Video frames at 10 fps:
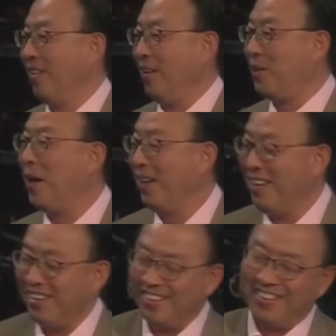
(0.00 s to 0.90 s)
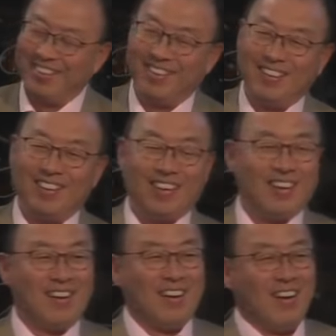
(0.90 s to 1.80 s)
He said,
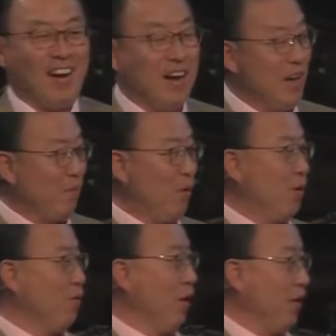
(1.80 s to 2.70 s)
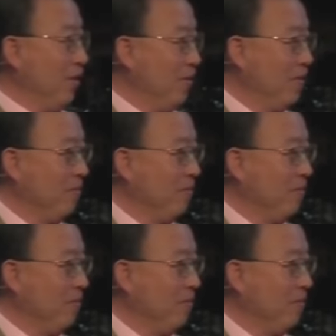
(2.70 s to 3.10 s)
I never heard of Yale.